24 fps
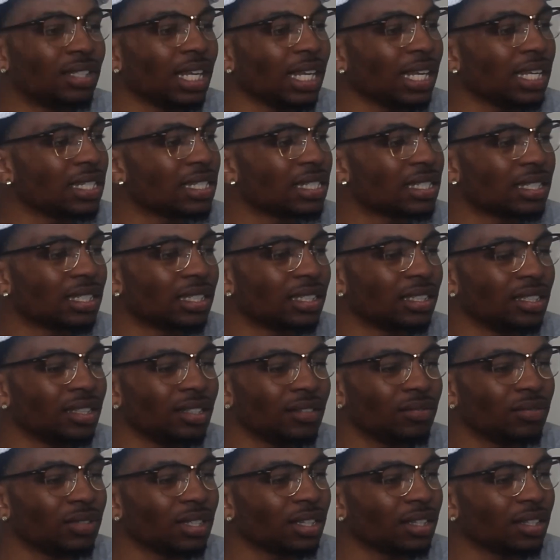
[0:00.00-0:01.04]
Dance to
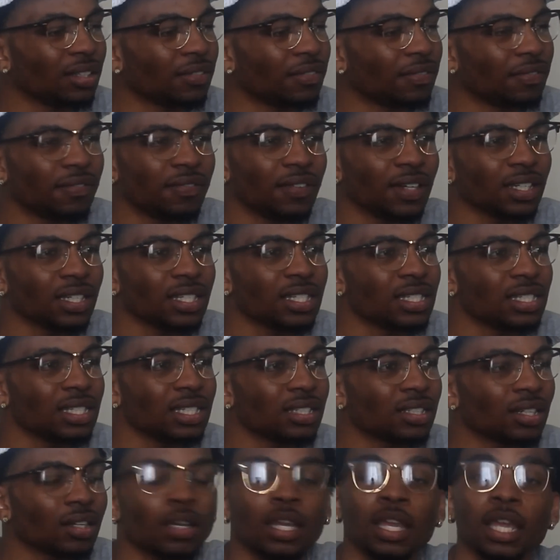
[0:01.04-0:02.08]
live, what the fuck is he
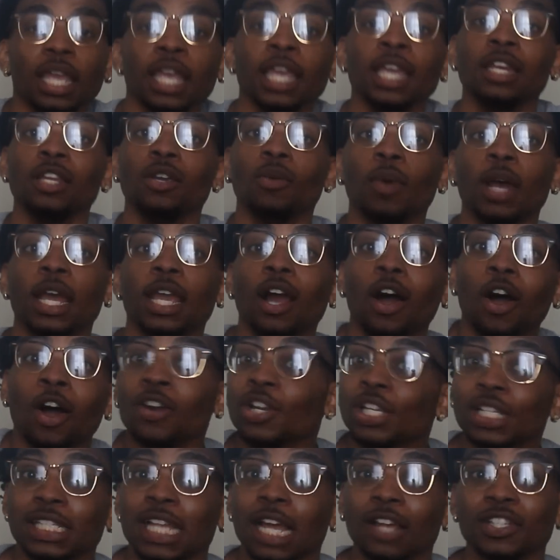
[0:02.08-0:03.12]
talking? Anyway,
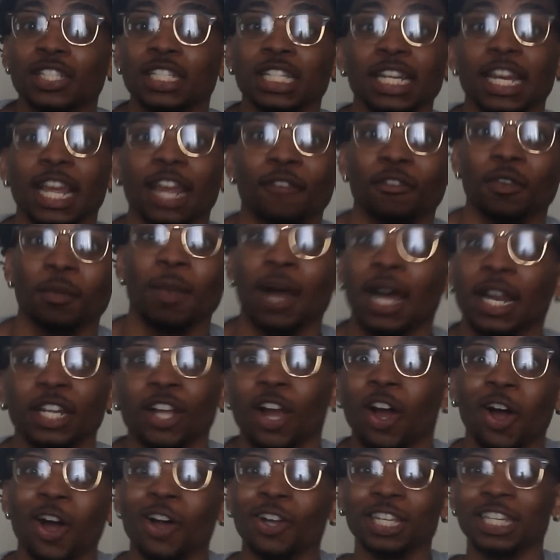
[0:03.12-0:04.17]
August Alsina, everybody.
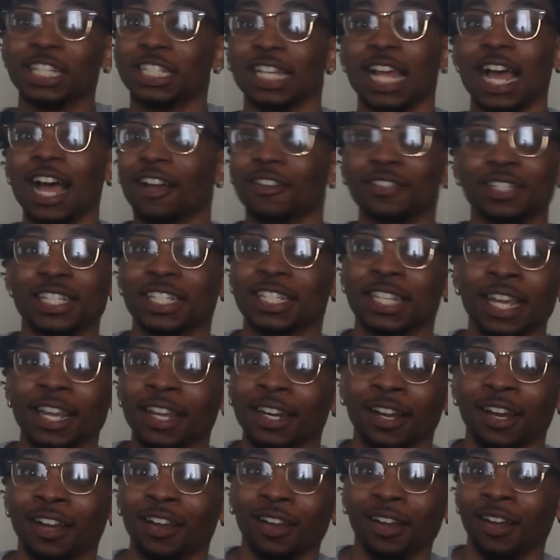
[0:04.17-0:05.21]
August
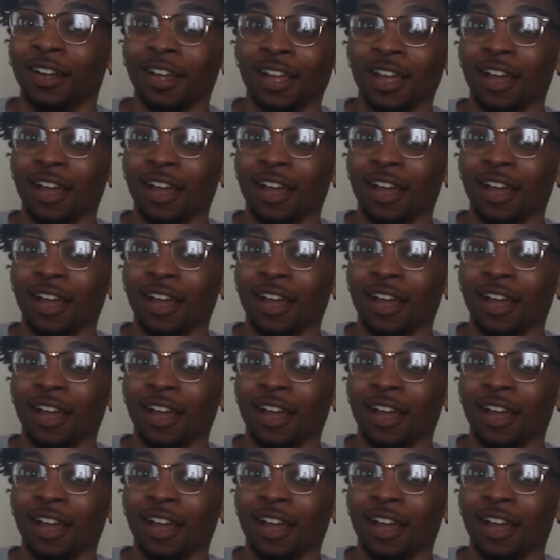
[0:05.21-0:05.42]
Alsina.